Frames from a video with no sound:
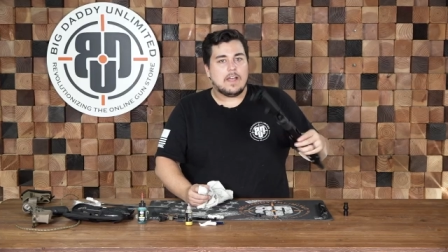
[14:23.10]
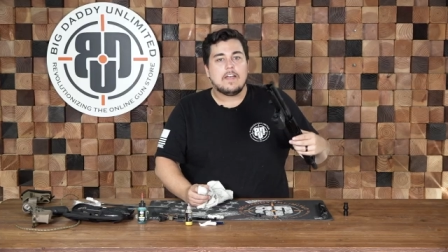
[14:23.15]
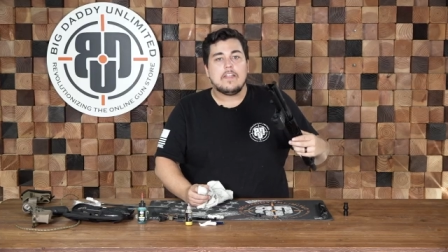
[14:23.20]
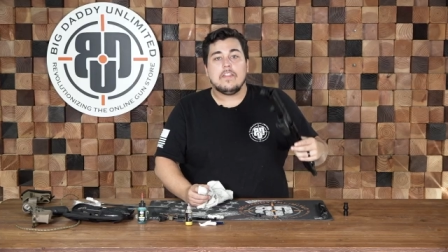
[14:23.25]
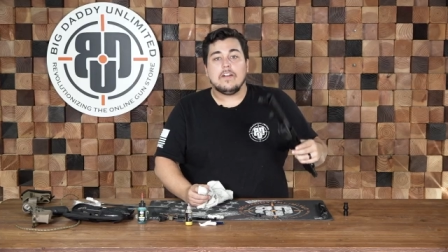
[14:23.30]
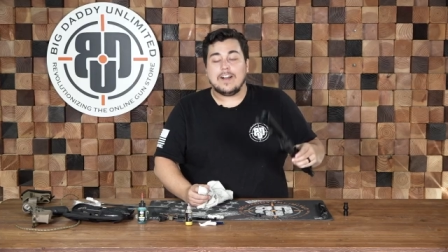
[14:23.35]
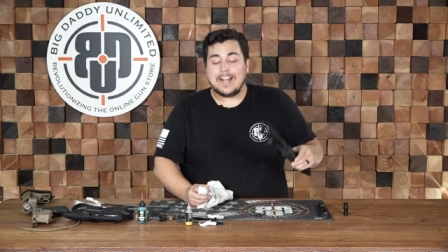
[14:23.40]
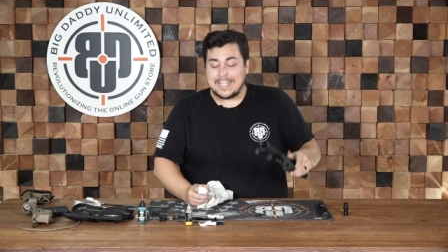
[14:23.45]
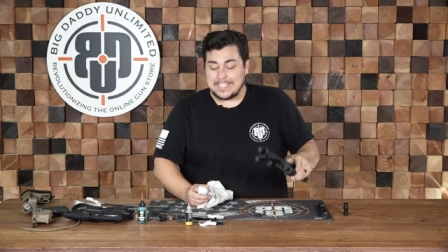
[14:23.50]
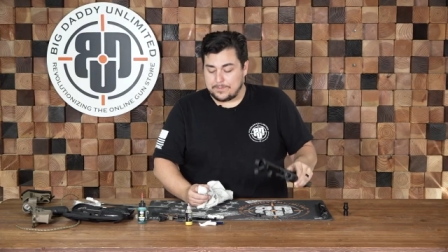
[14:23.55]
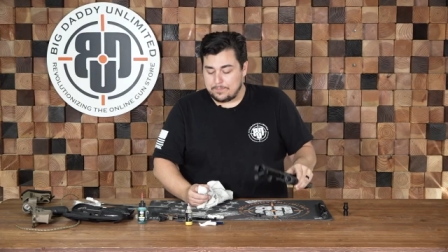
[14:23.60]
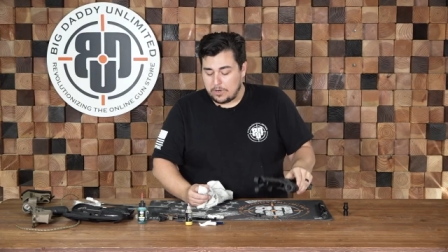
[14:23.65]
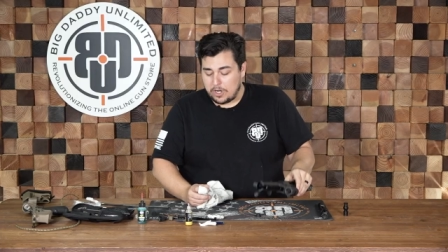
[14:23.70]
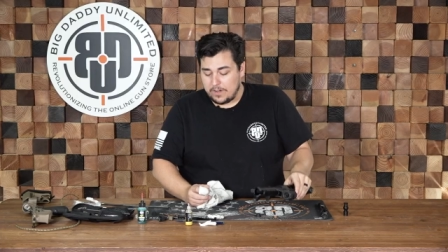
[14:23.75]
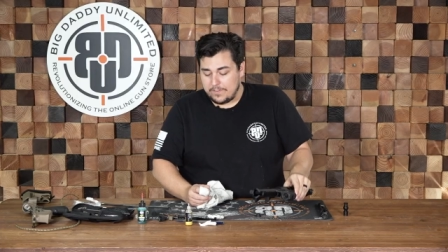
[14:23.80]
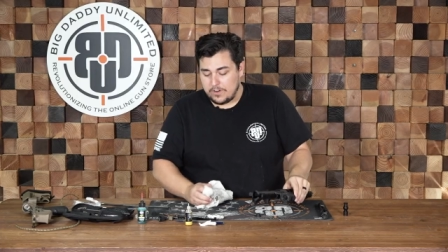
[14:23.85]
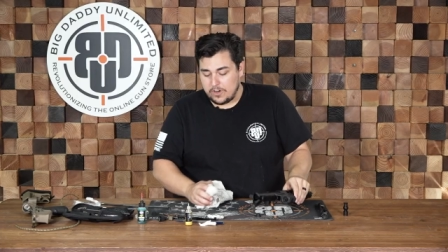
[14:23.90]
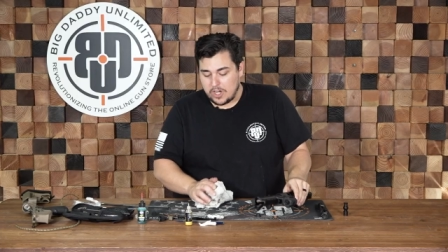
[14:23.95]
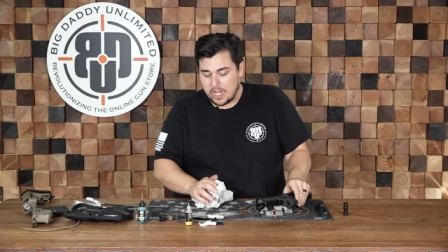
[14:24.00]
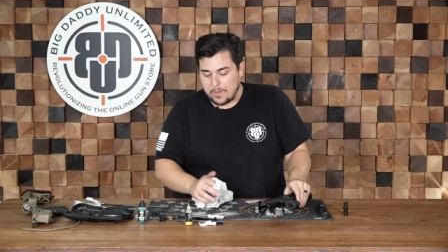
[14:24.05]
The last part
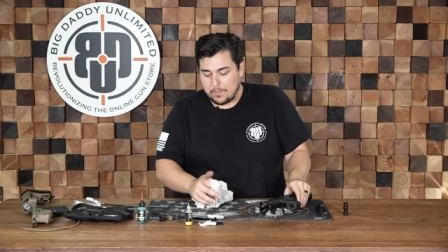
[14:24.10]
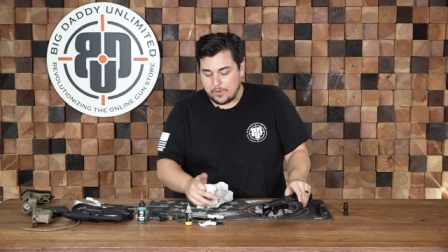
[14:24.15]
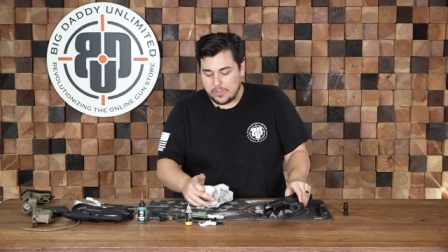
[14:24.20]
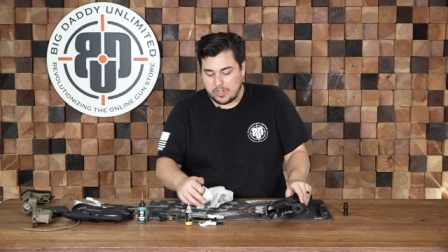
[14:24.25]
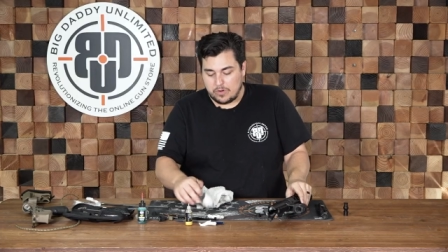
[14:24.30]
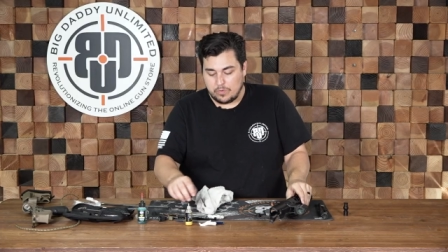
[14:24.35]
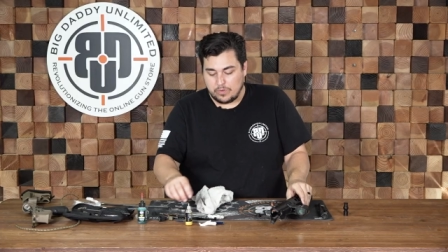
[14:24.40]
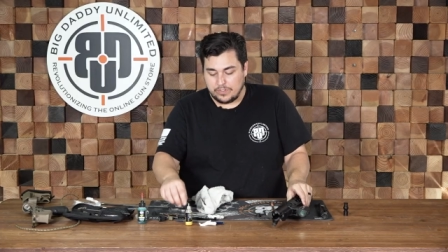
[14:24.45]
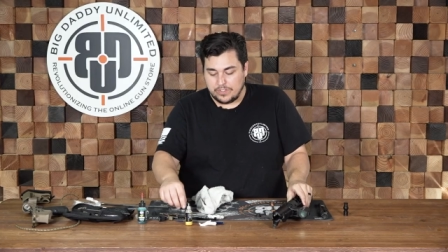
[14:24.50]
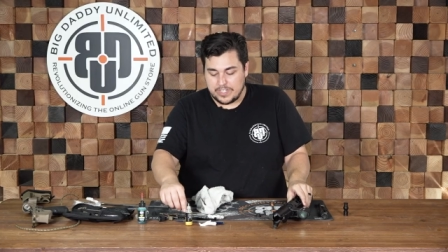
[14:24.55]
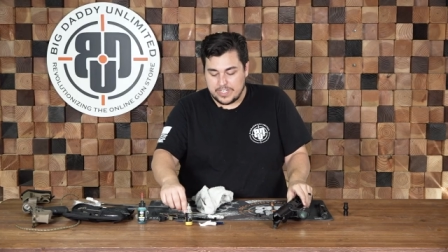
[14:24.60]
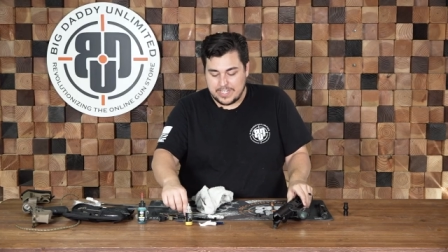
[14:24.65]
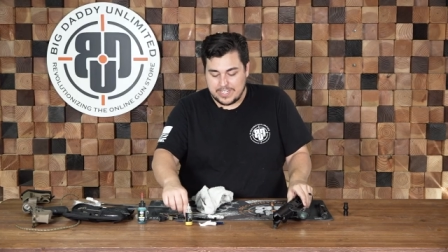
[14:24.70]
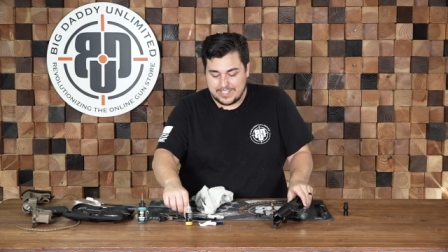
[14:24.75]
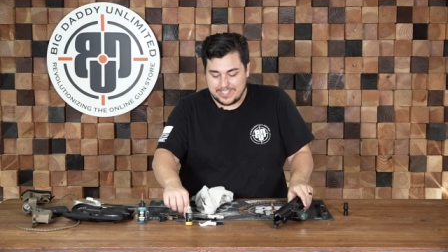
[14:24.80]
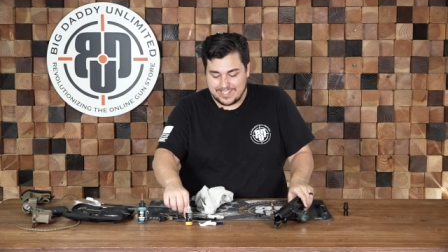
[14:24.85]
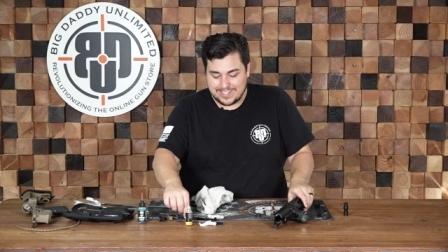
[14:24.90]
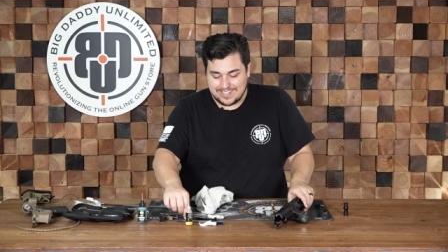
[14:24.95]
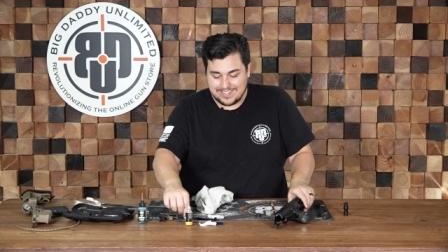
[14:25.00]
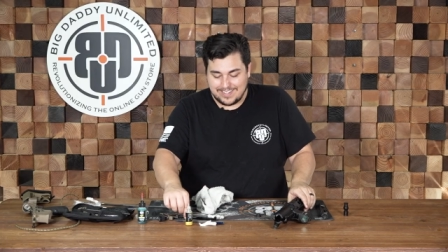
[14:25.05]
of your upper that we'll
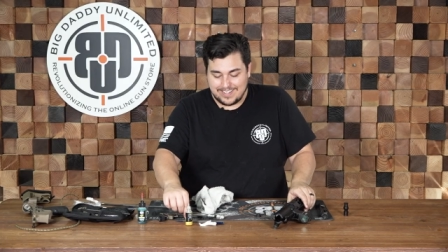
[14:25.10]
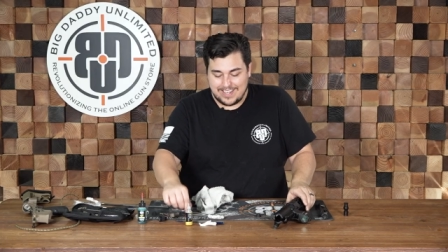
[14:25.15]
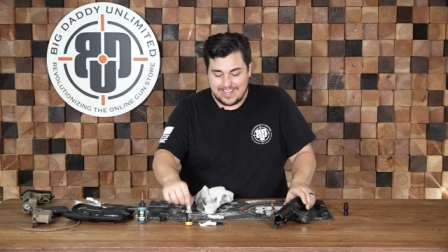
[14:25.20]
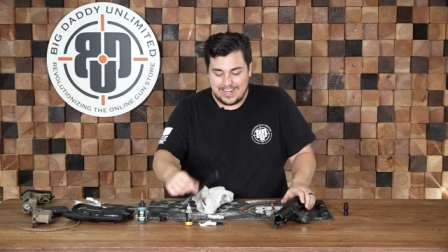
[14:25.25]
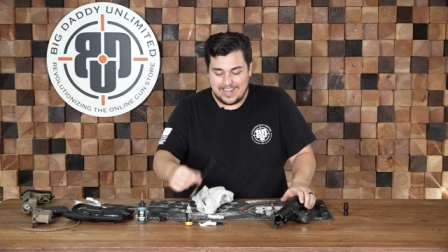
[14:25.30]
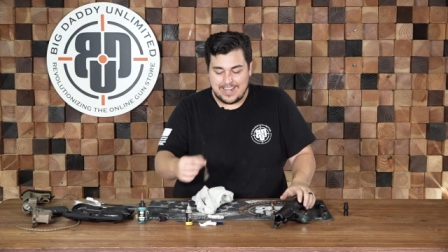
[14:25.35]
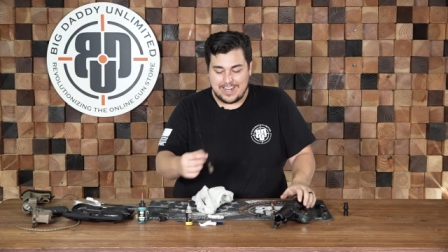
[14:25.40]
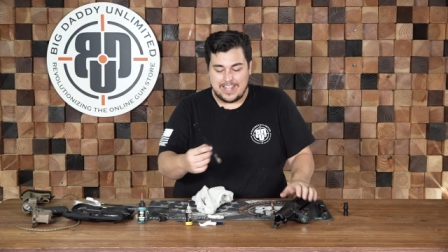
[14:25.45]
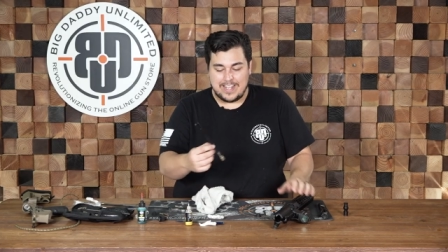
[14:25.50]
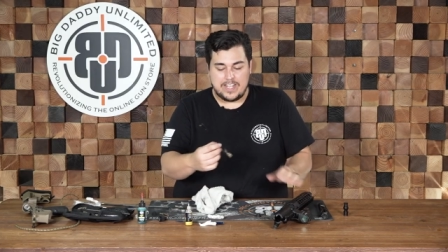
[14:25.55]
need to clean